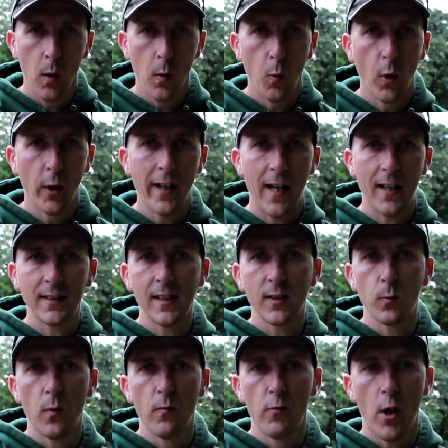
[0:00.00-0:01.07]
one guy says
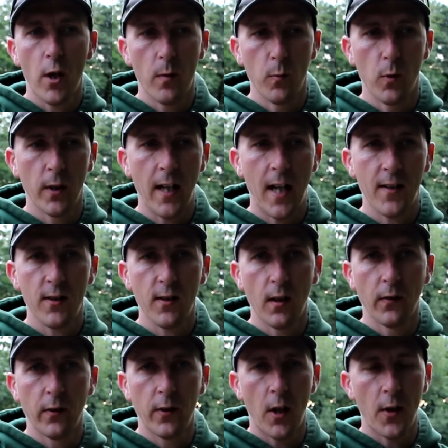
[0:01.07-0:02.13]
one rod and one guy says
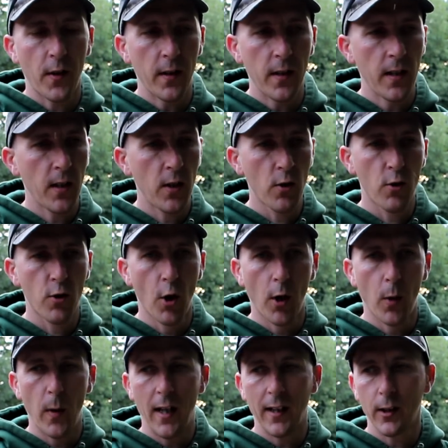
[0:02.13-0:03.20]
another rod, and you just don't
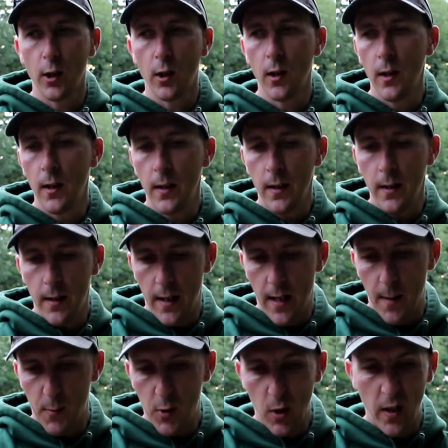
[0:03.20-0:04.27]
know where to go.
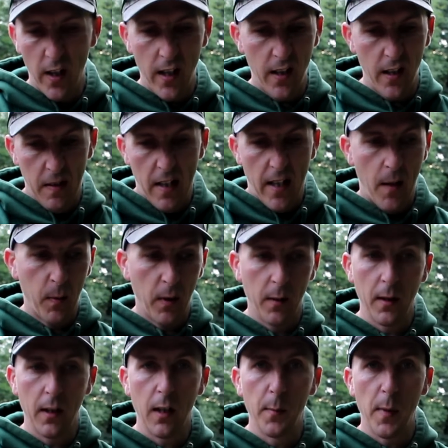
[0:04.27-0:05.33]
So here I am with a
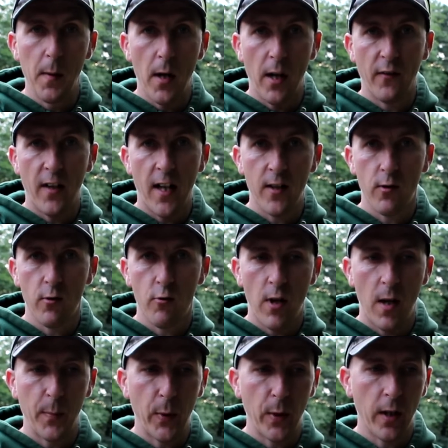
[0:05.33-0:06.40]
little bit more advice just to
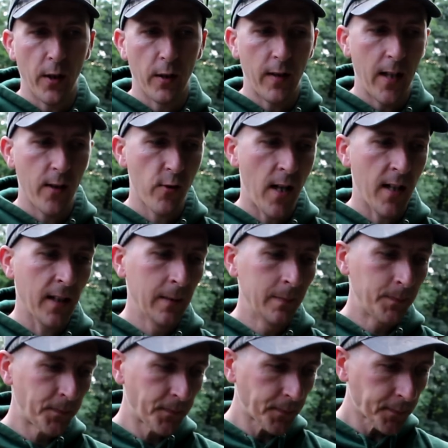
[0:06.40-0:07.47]
try and put you on the right track.
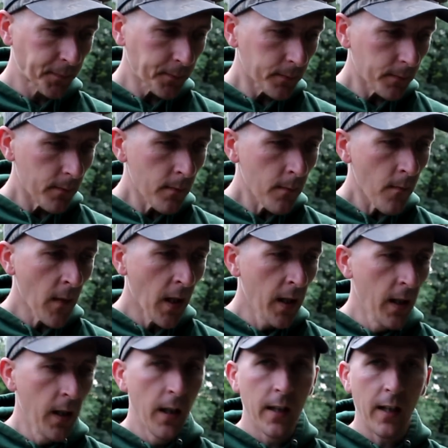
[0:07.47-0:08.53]

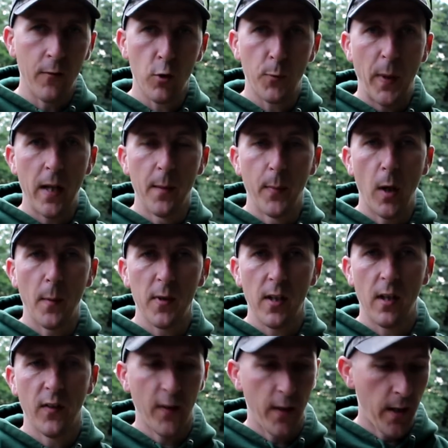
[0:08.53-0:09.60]
I've just been and bought
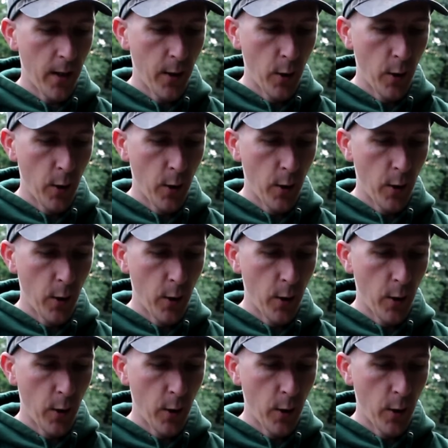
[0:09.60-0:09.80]
myself a